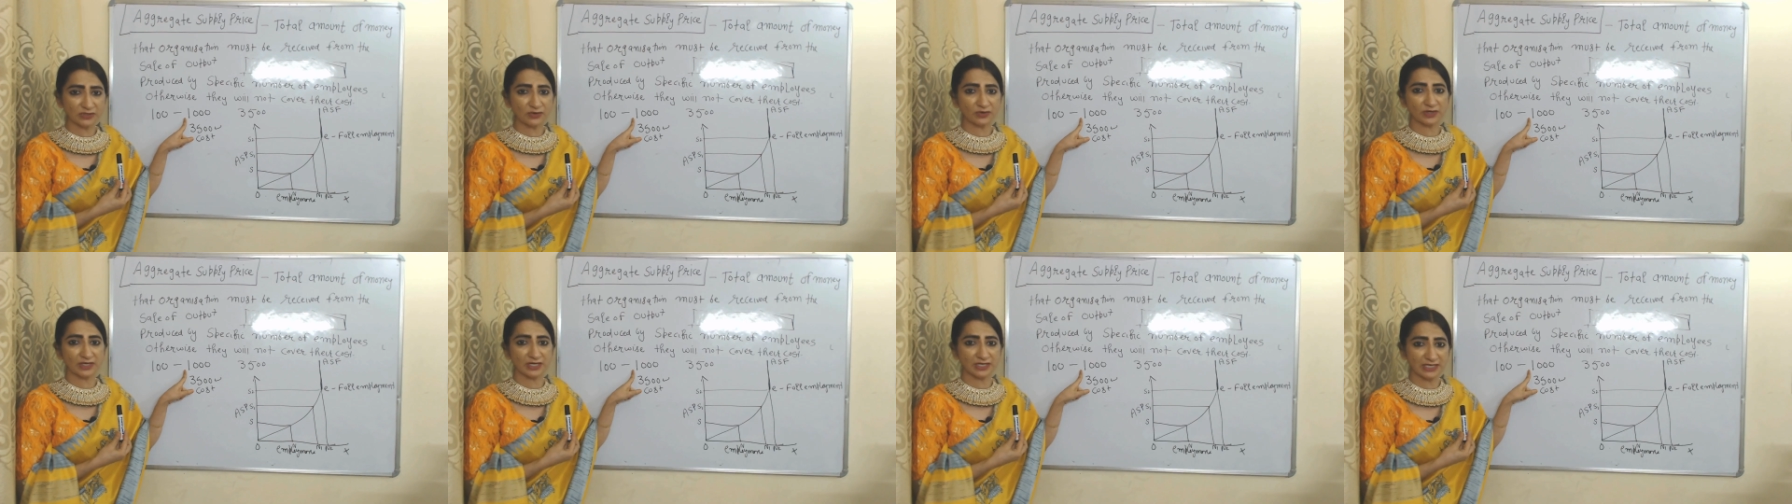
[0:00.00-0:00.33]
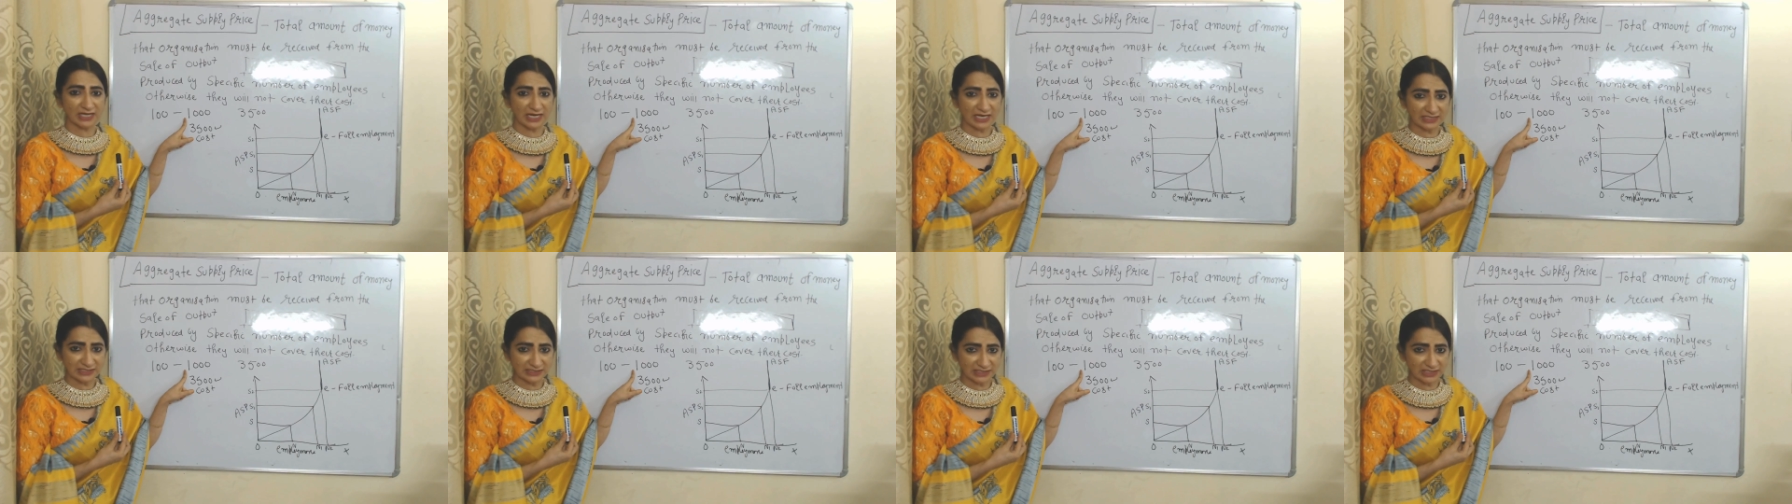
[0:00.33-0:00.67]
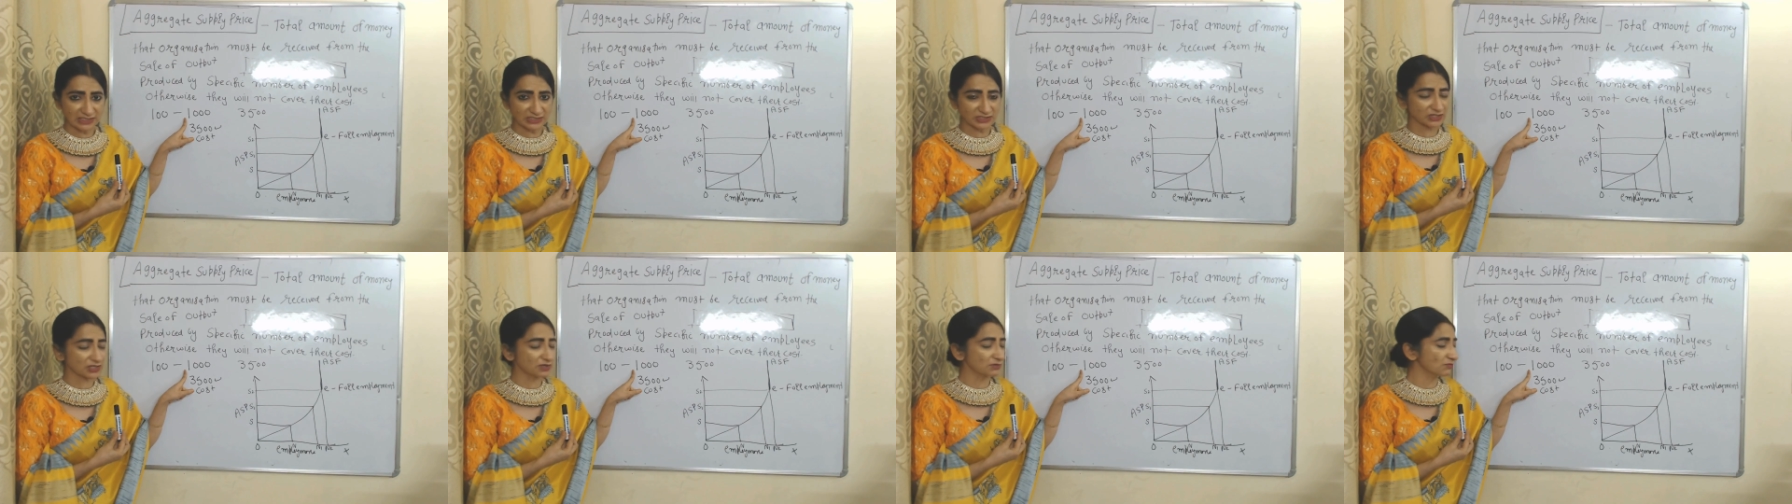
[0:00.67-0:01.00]

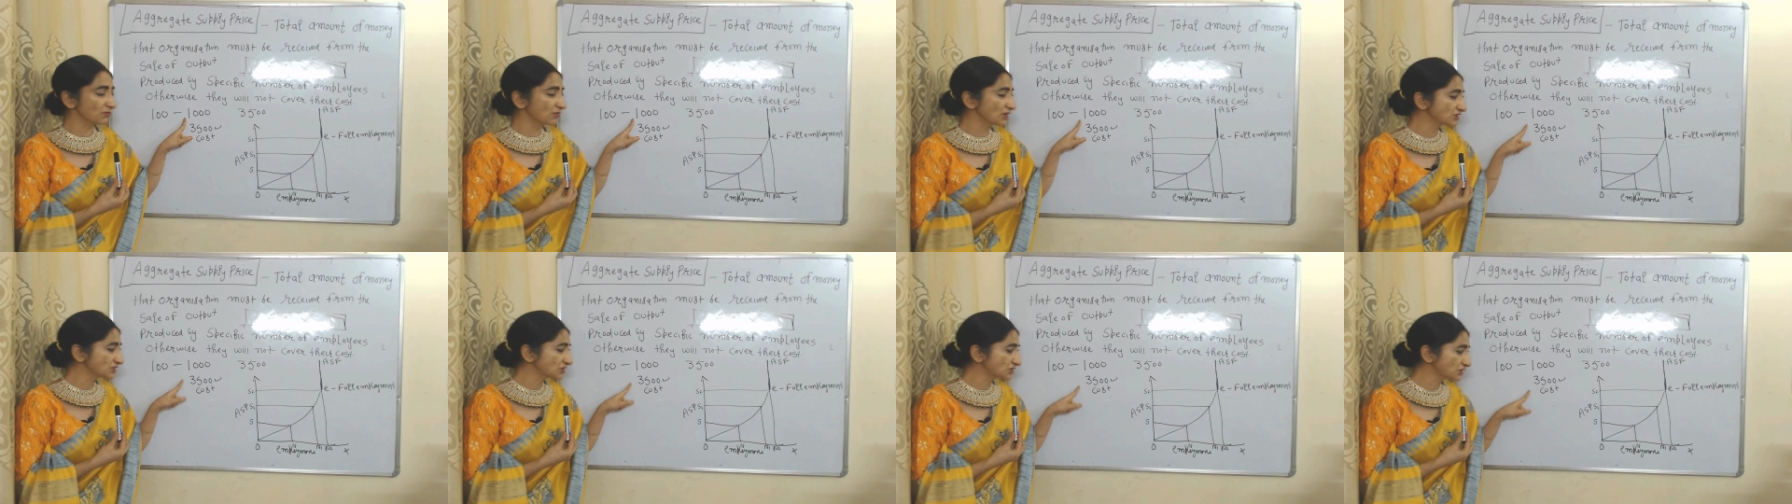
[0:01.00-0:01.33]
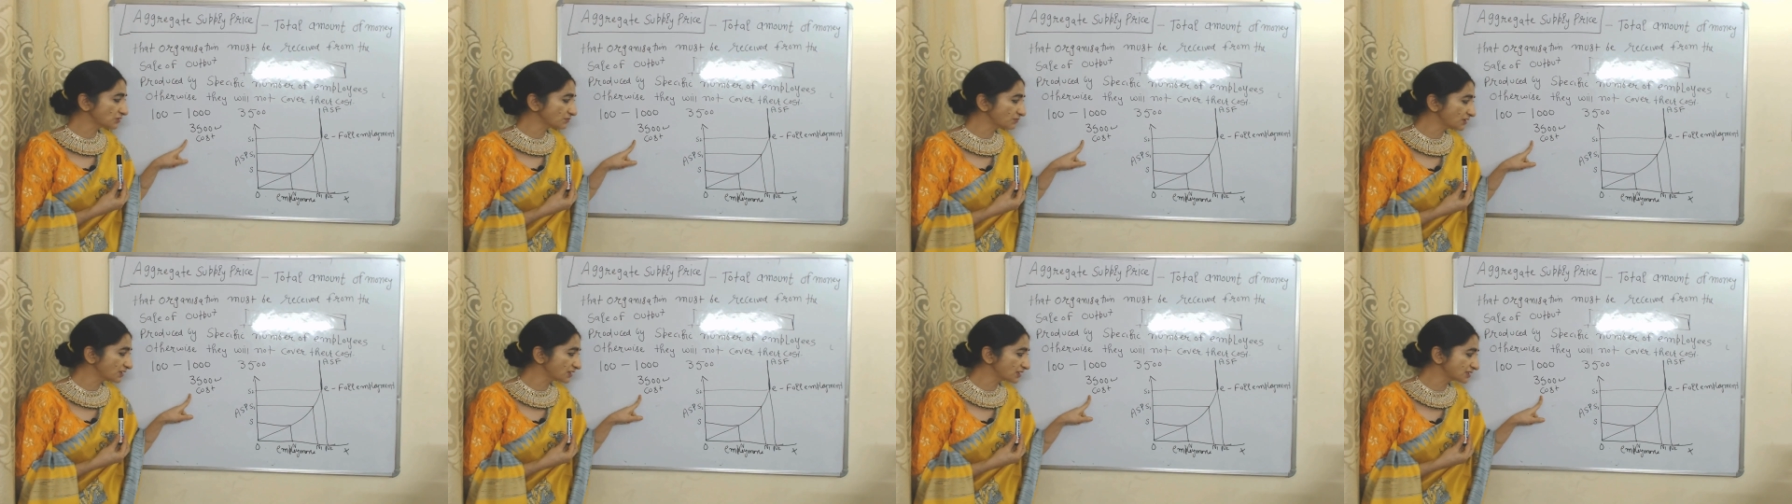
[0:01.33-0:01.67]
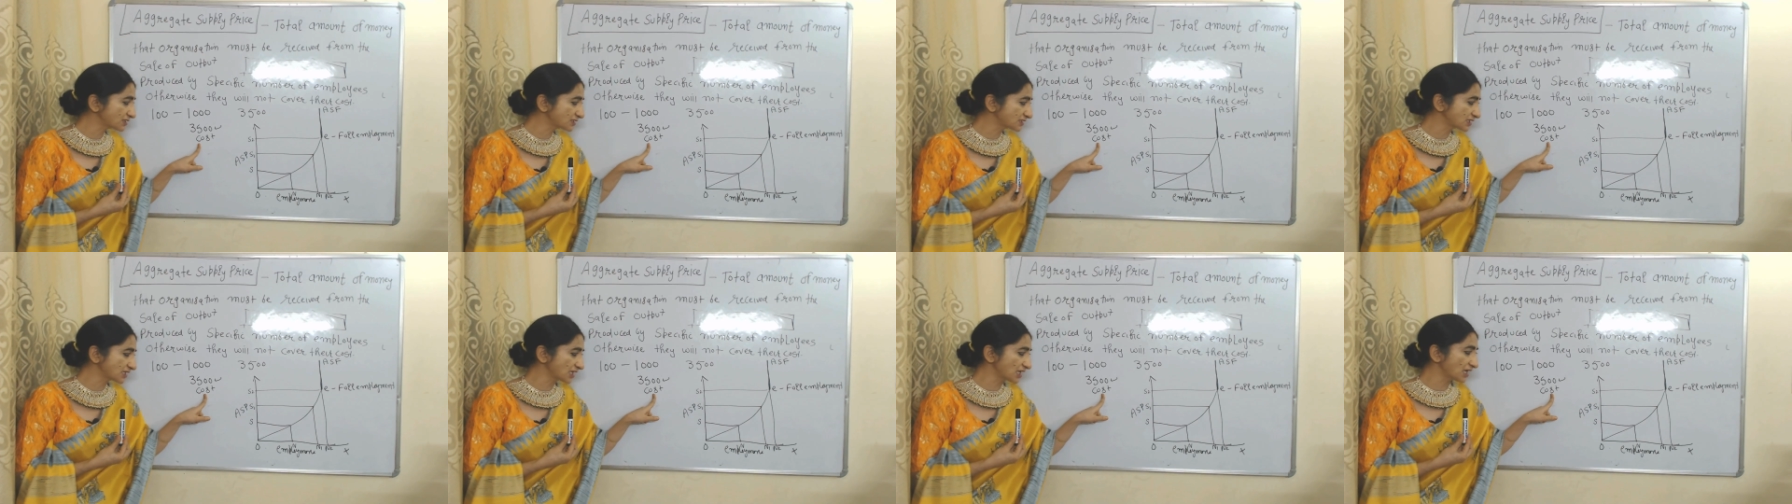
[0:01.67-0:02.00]
organization must be
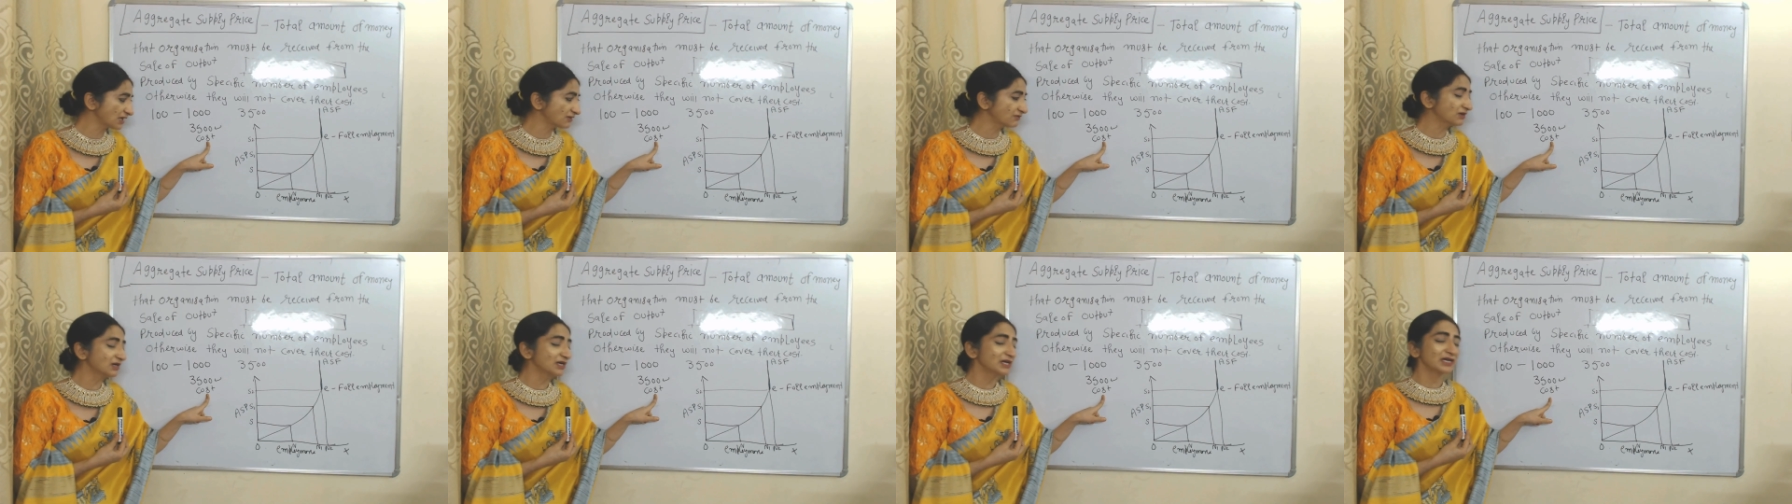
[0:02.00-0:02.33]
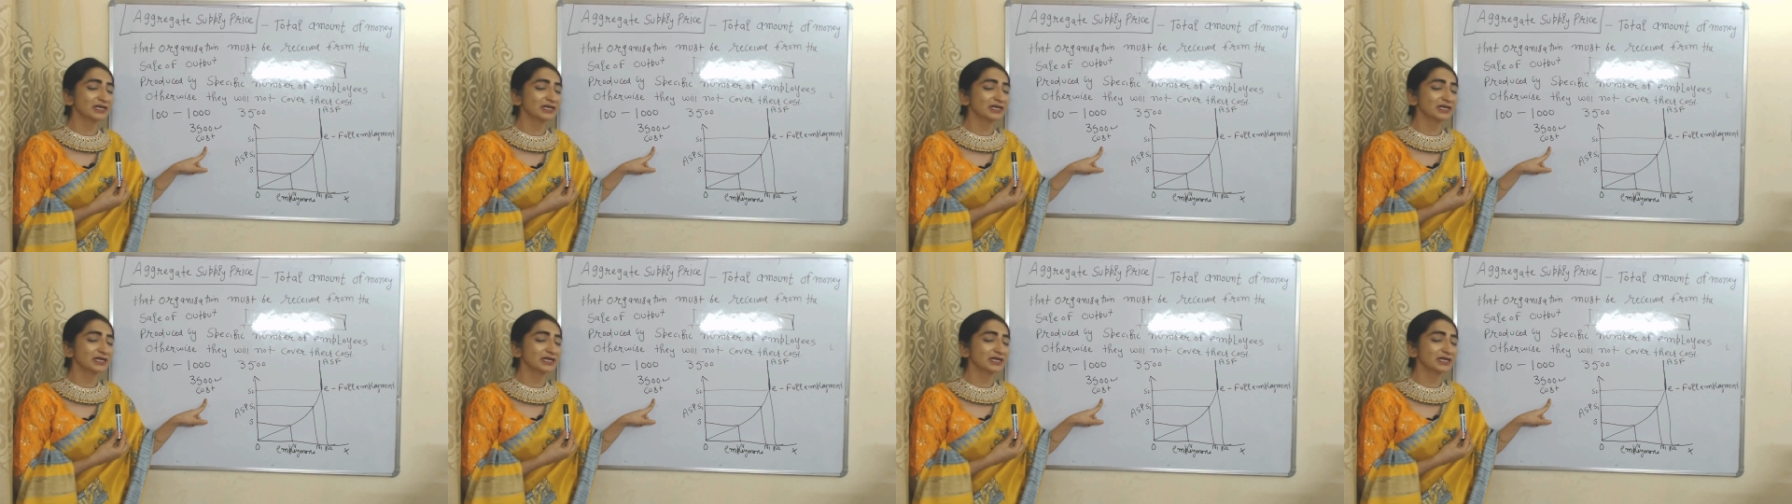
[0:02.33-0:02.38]
received